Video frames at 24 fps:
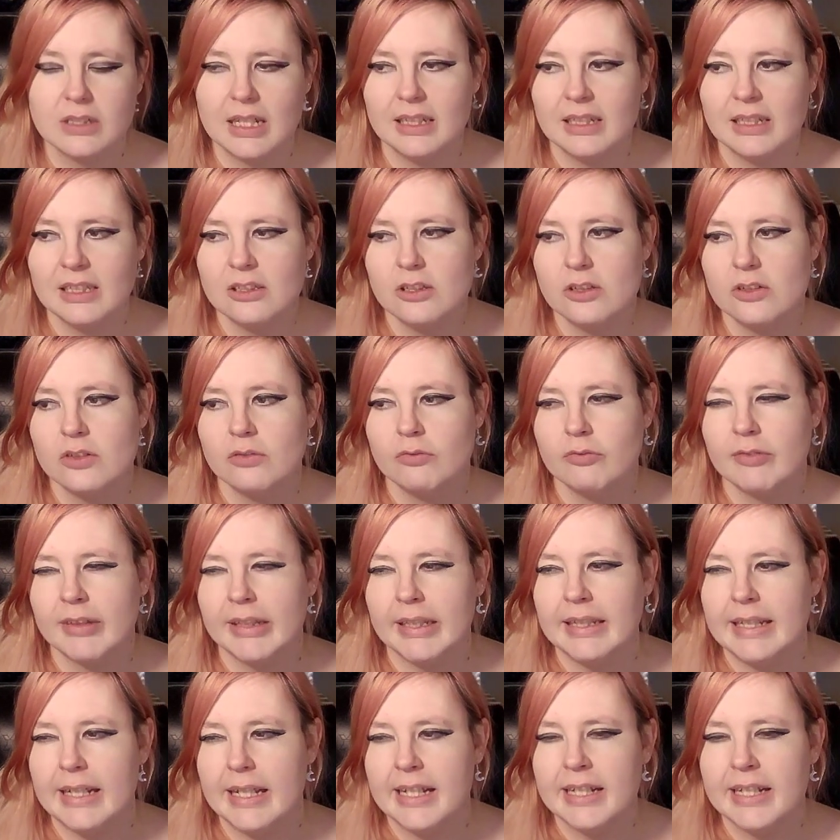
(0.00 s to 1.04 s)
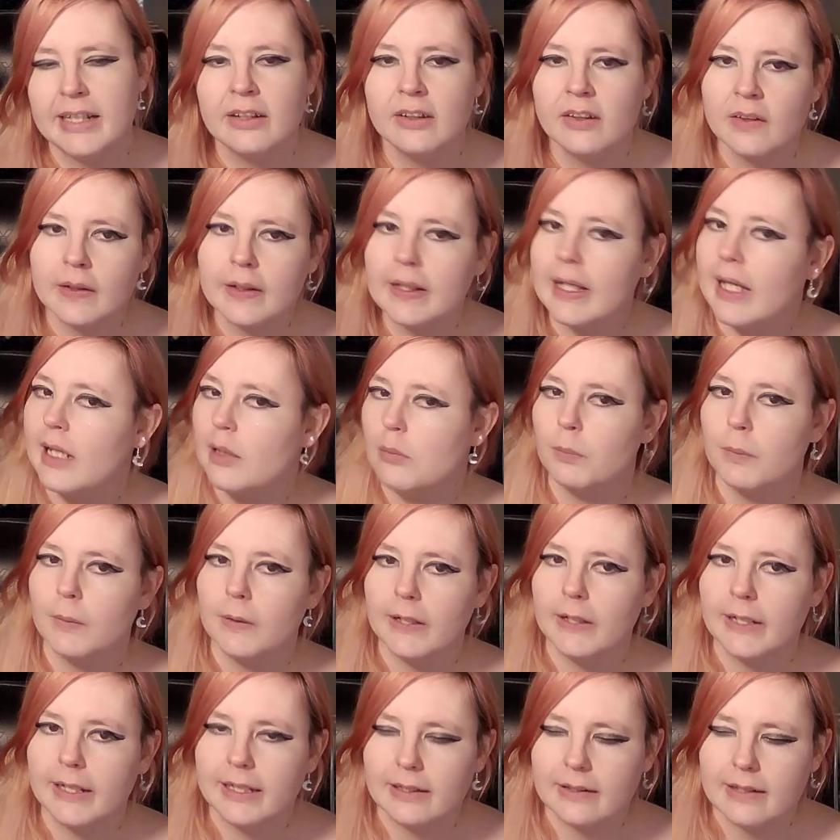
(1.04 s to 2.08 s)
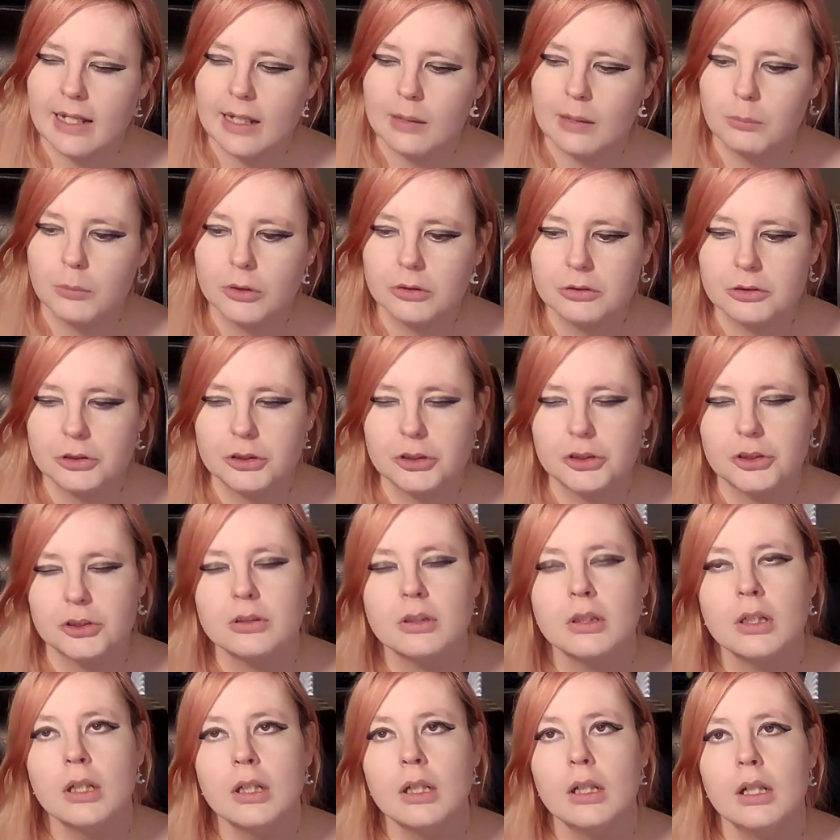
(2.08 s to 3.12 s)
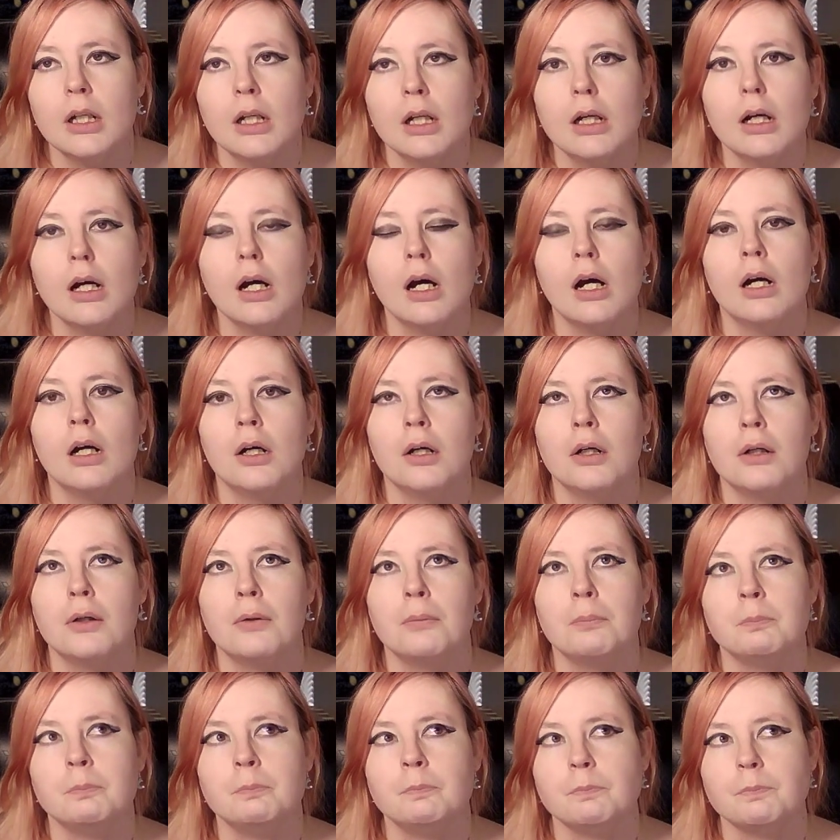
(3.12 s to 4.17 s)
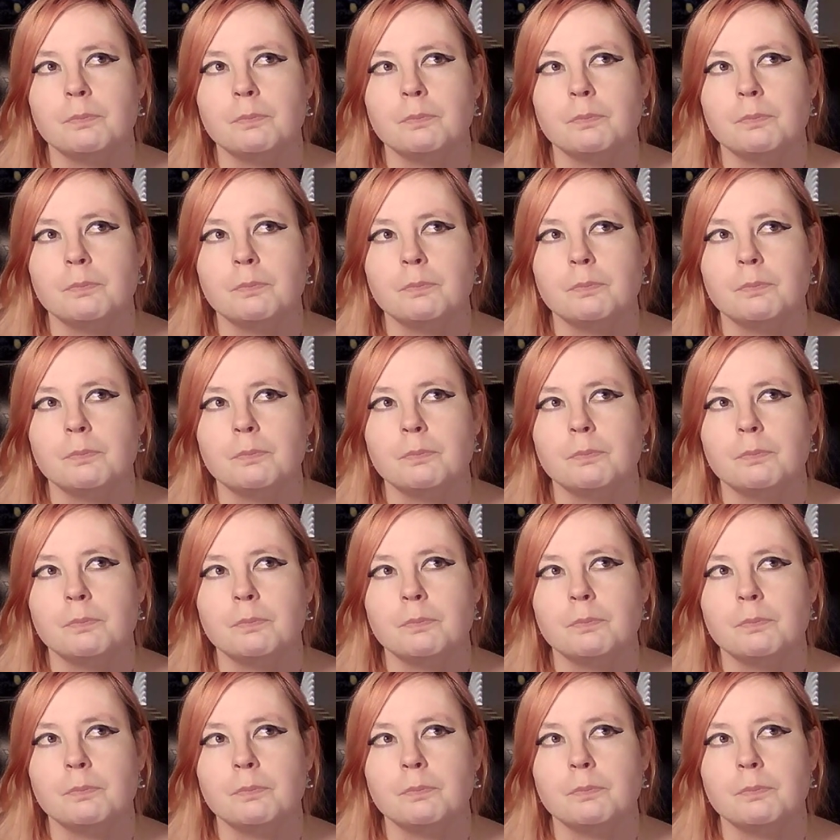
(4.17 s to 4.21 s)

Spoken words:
and it doesn't really hinder the gameplay that much. I